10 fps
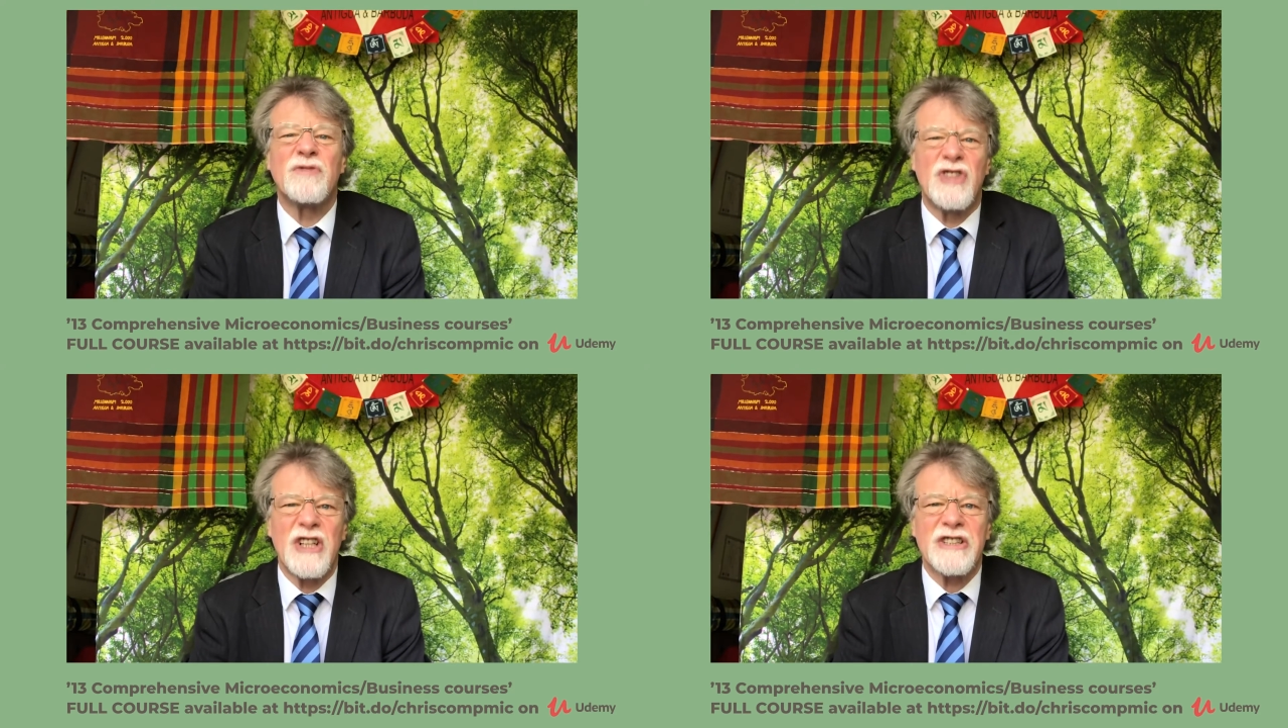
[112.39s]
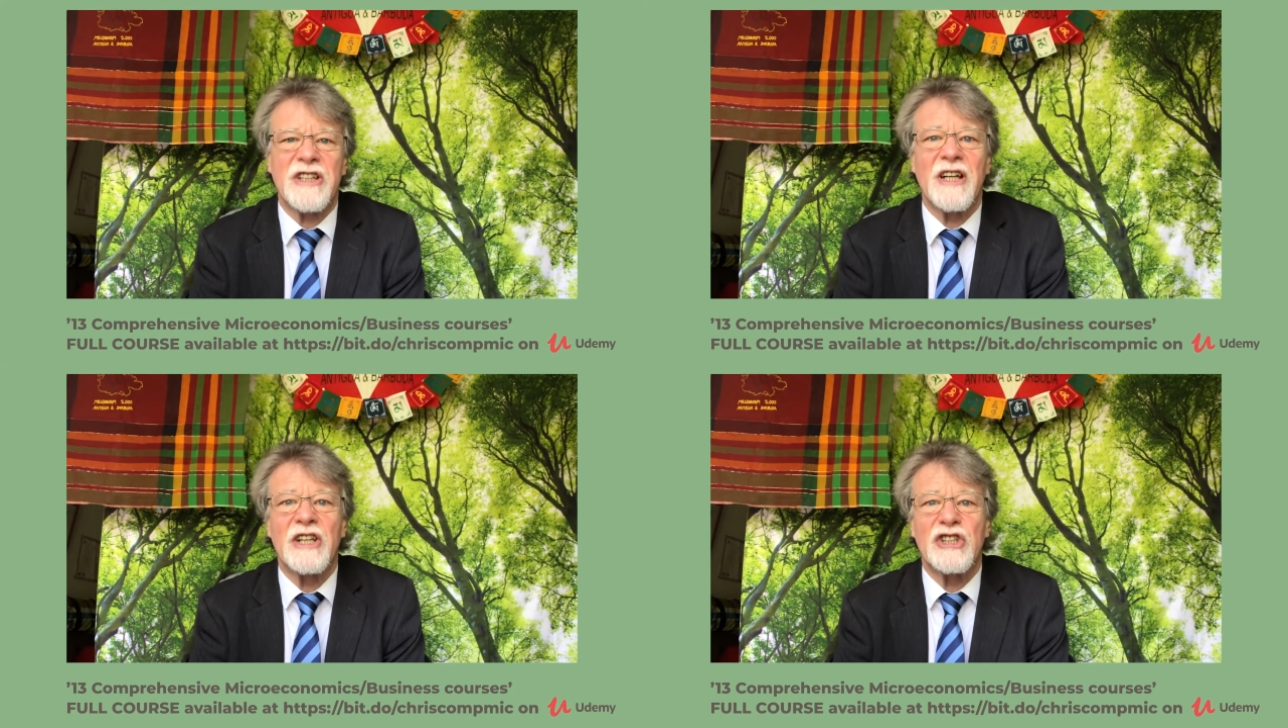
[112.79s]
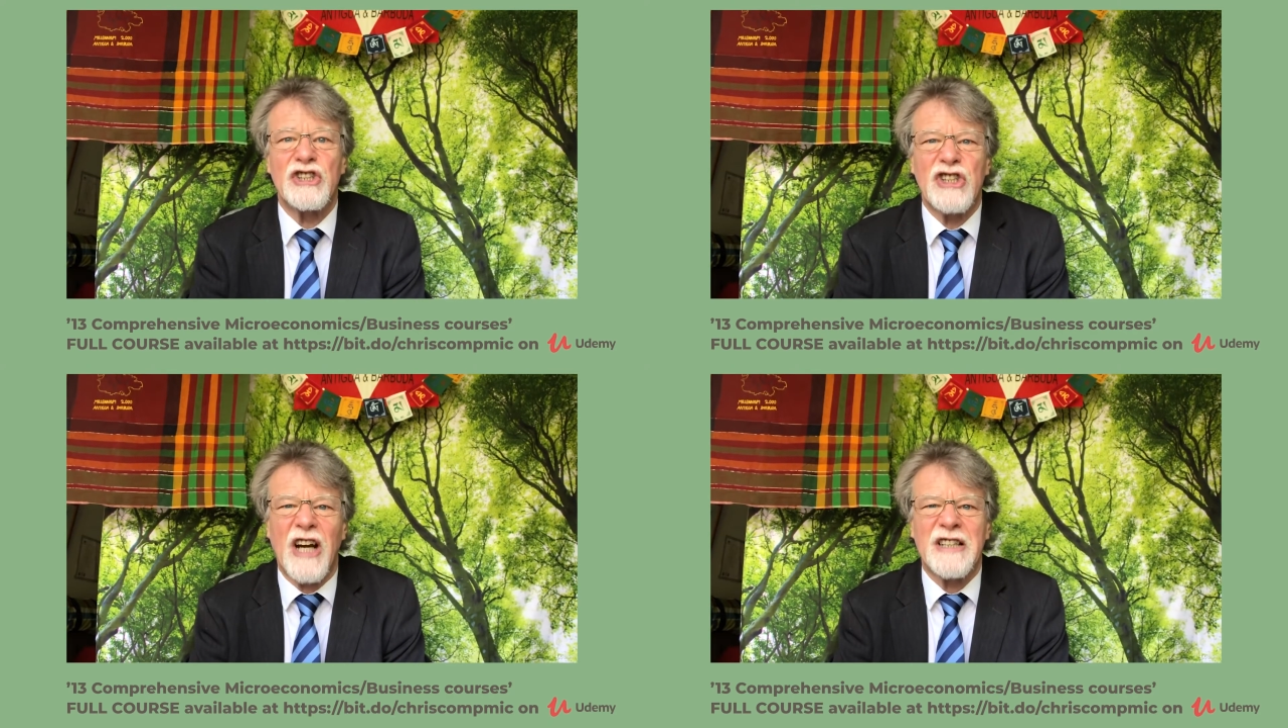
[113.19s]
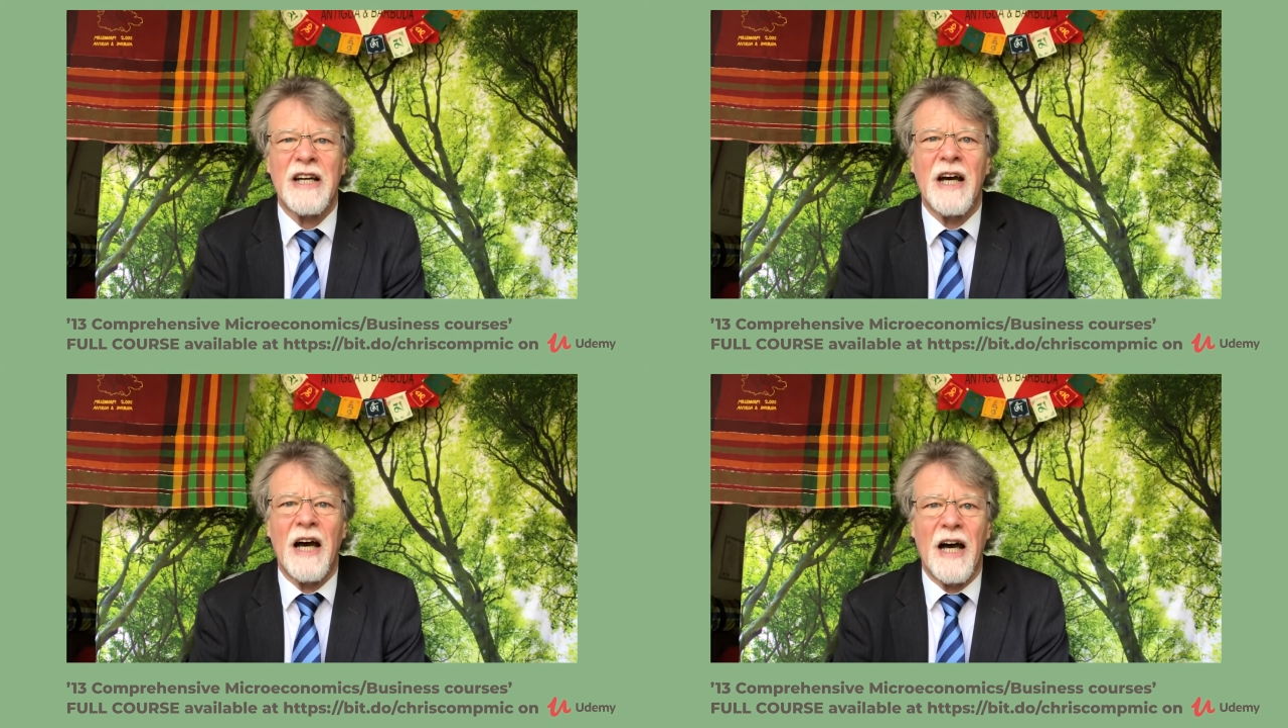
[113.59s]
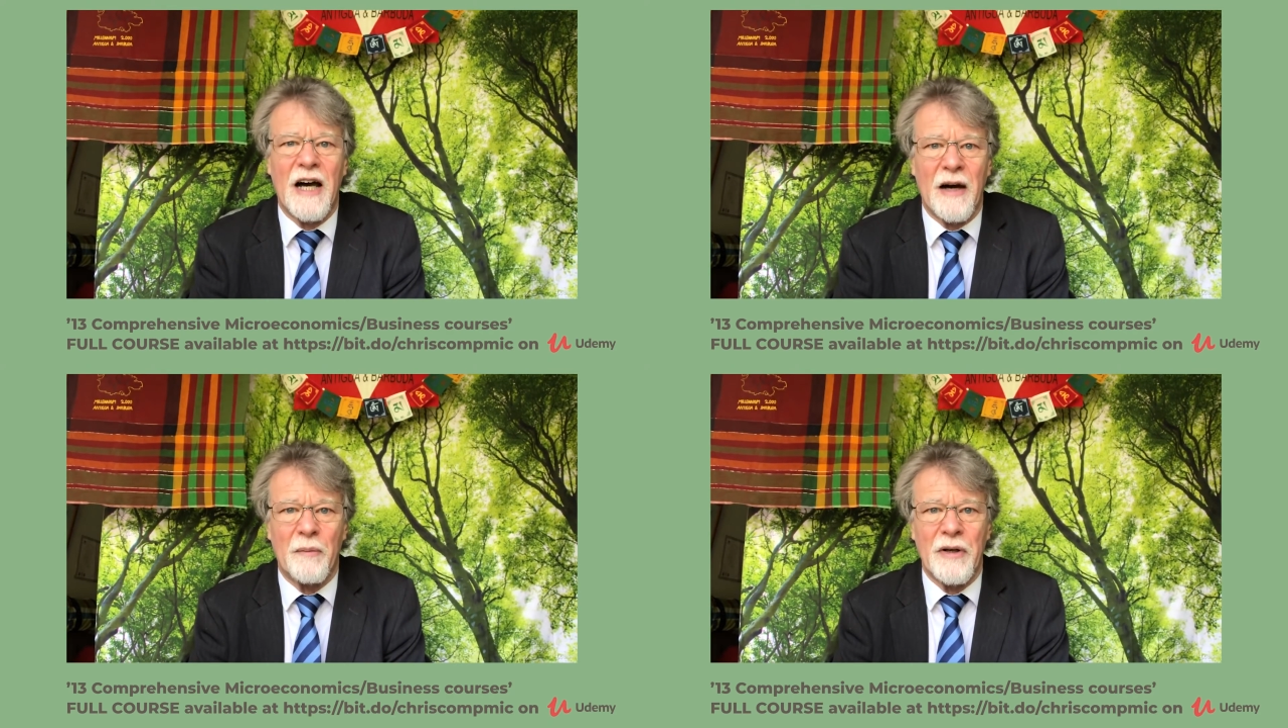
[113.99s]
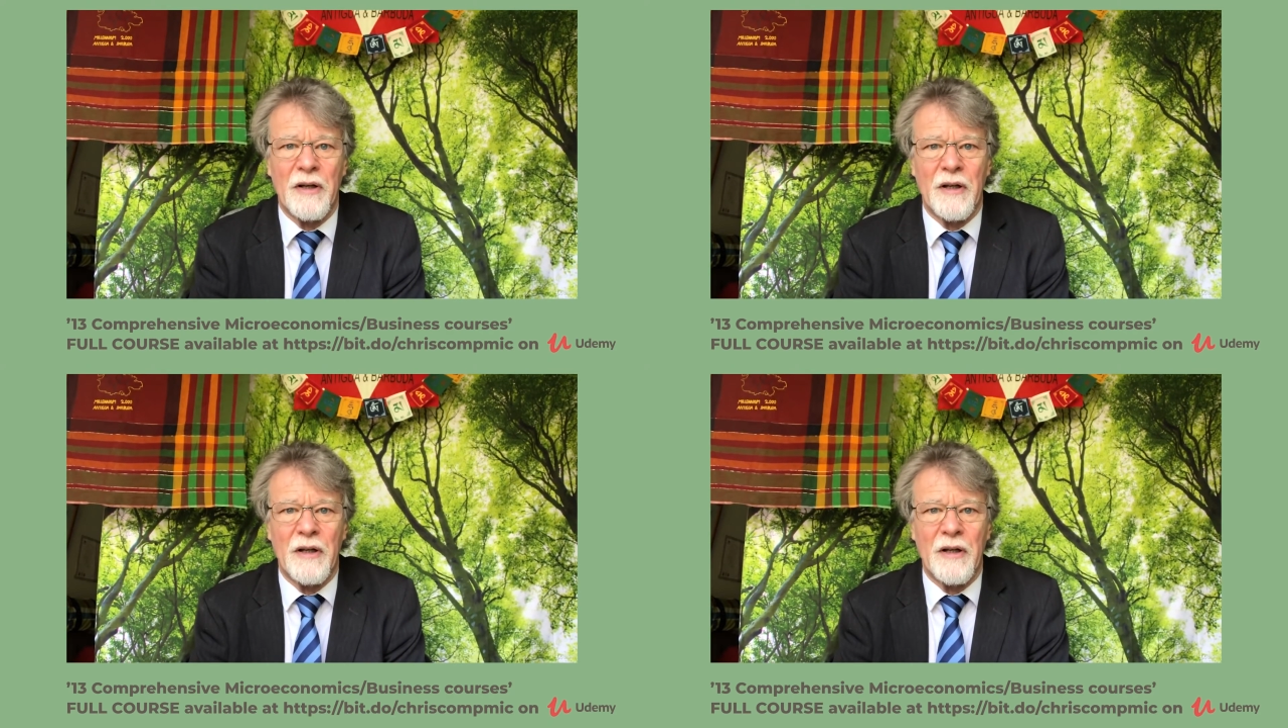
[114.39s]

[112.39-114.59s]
just shut up.